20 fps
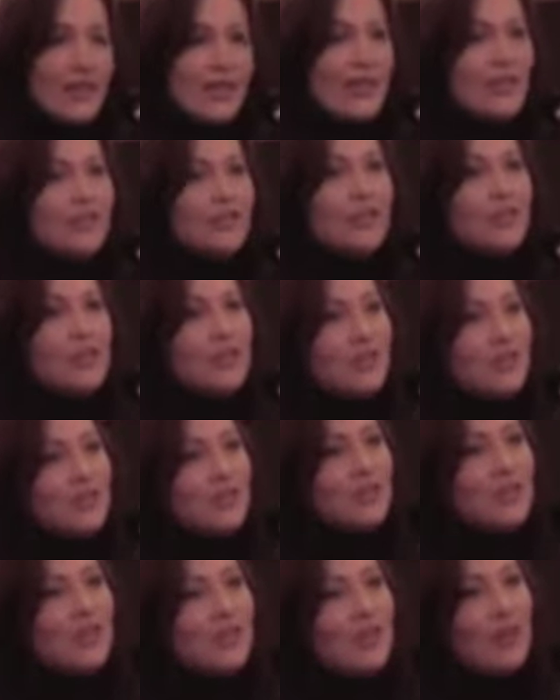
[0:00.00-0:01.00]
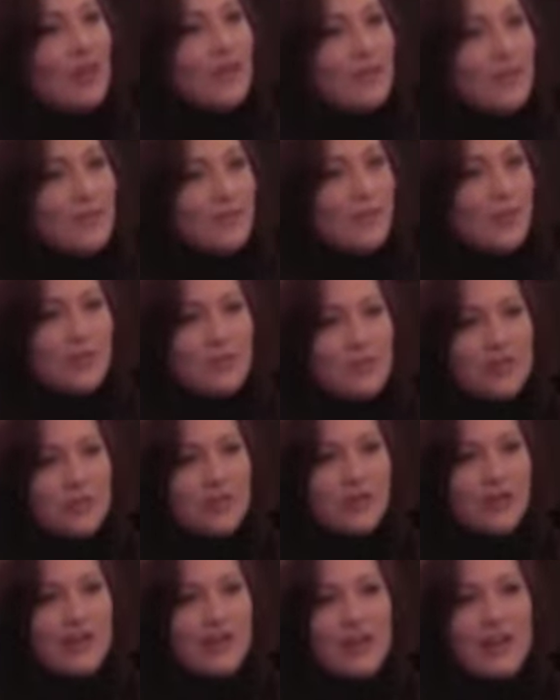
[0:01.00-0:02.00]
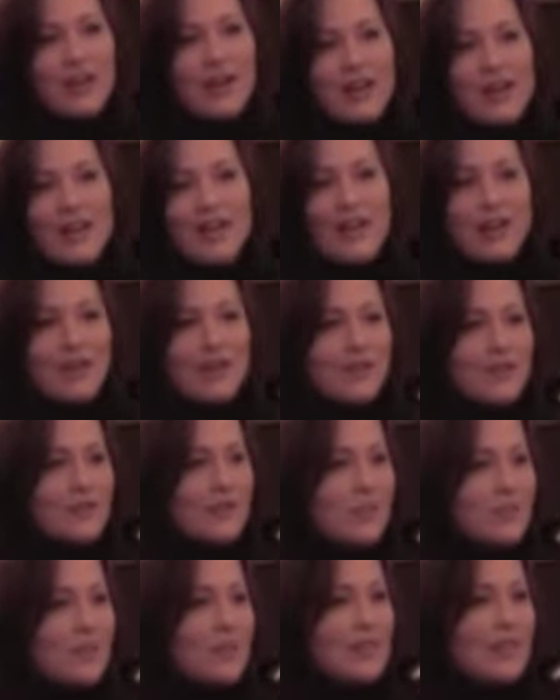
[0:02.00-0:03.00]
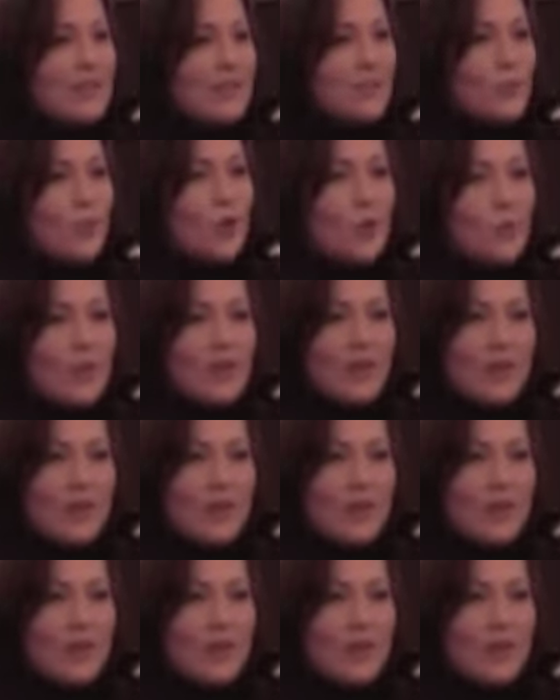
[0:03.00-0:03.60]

in the shirt of a soldier, and I'll never be his war